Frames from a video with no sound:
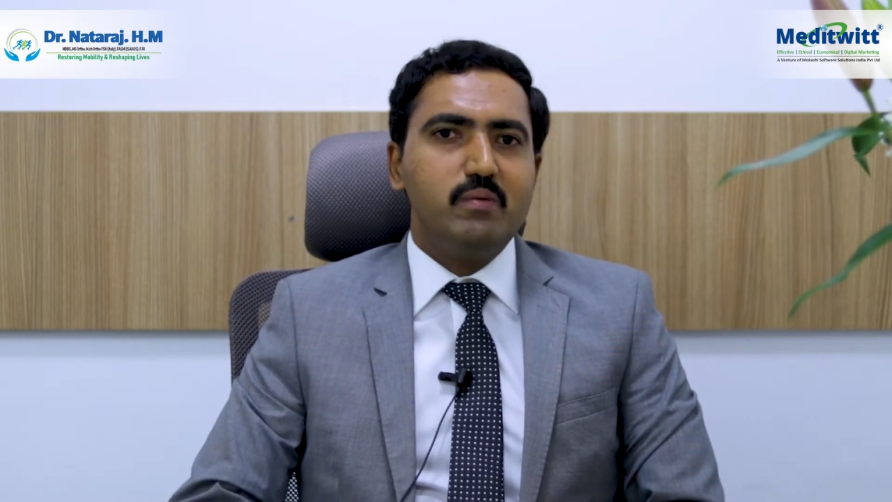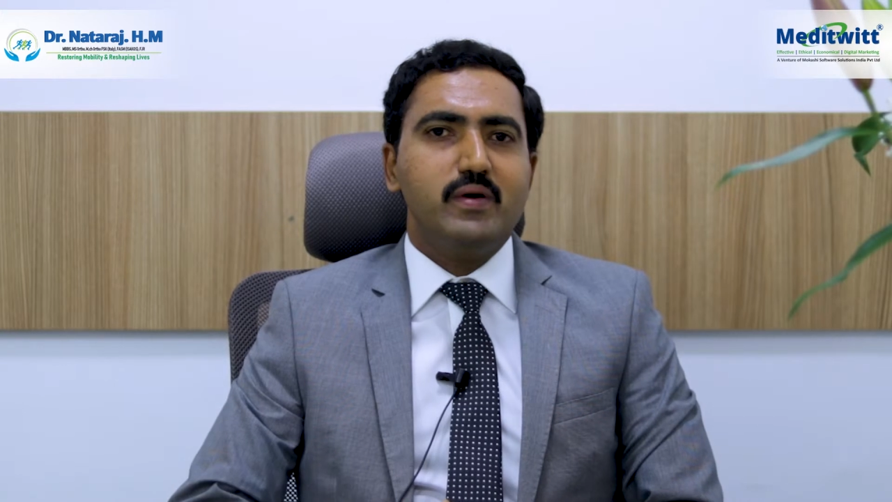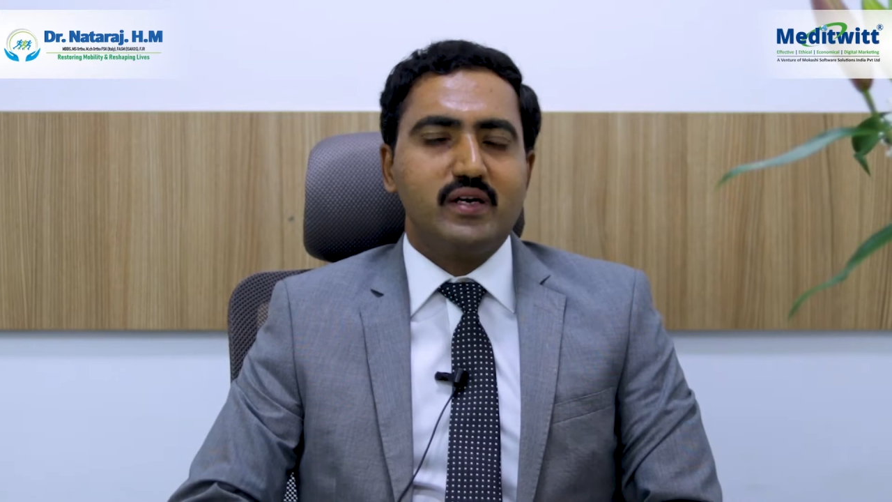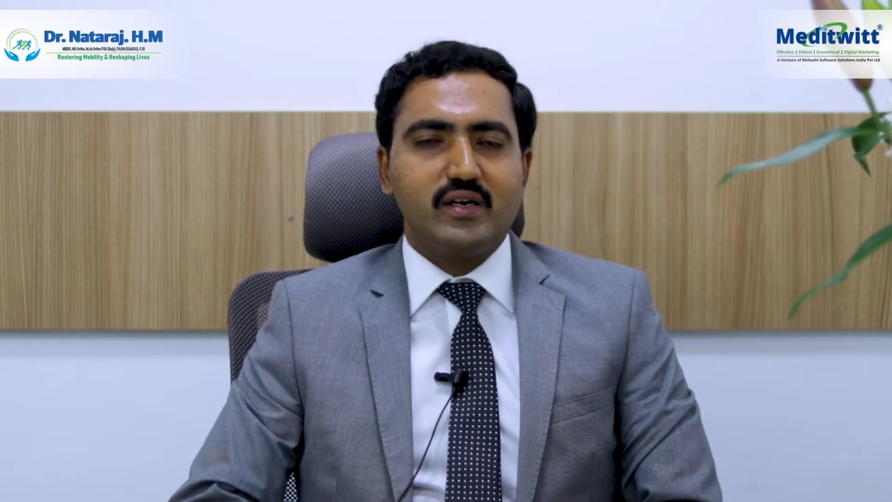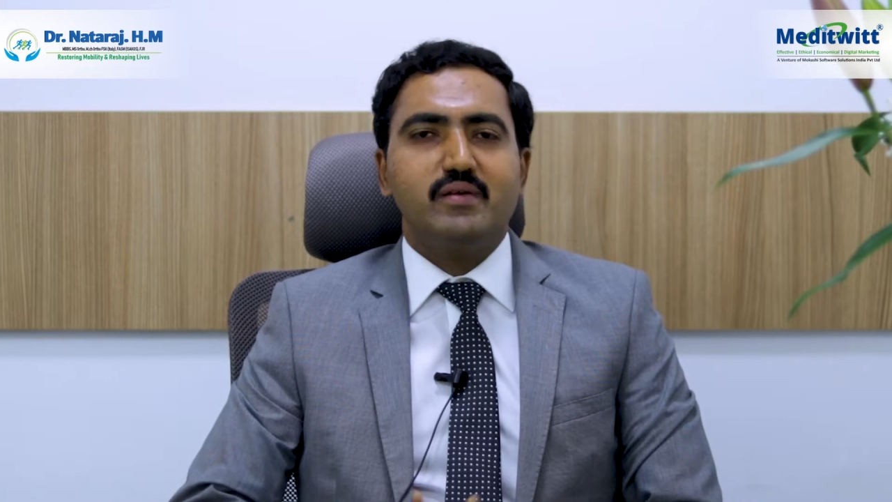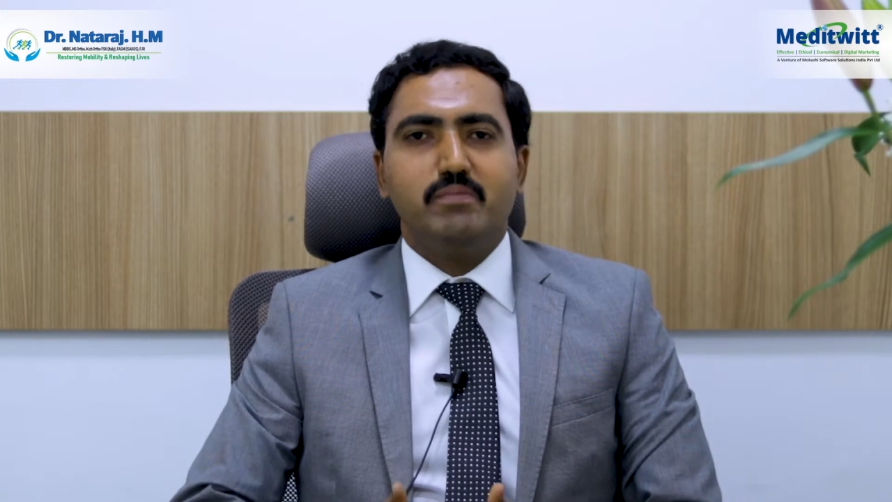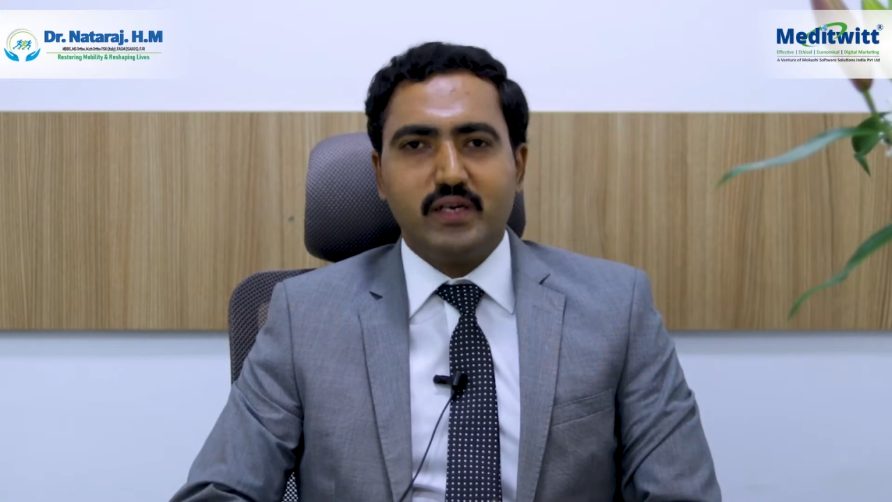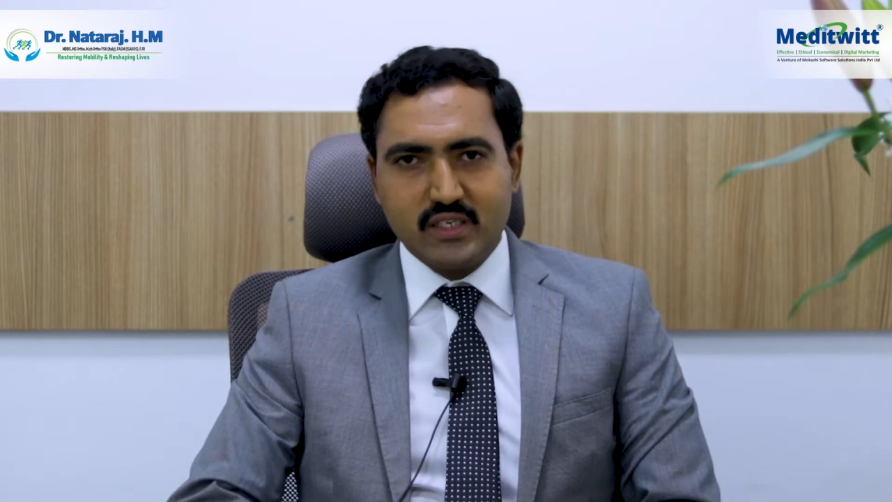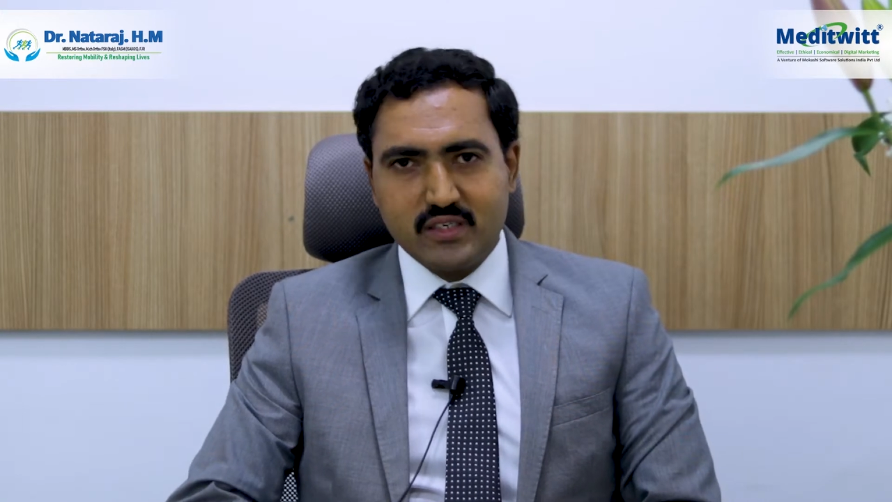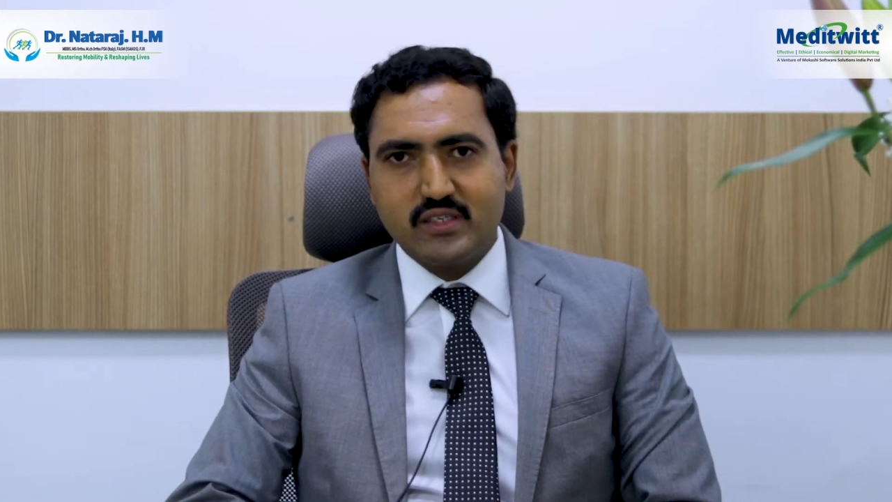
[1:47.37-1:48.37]
but
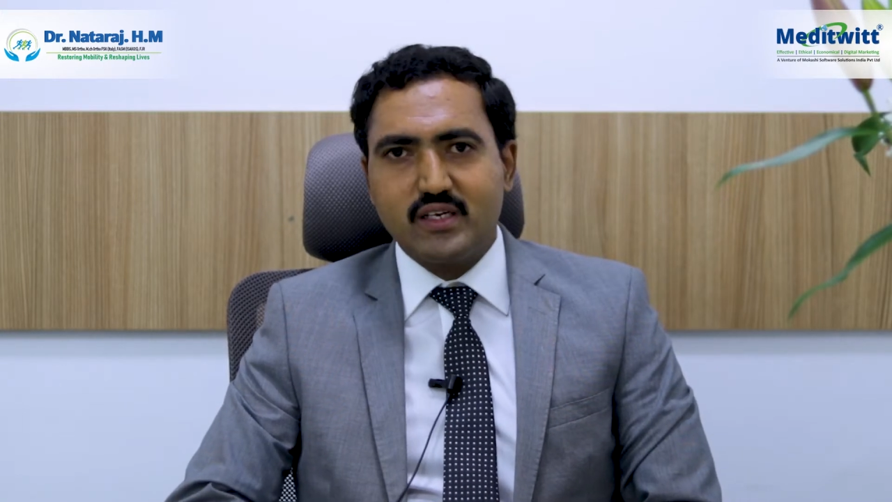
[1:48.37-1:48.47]
patients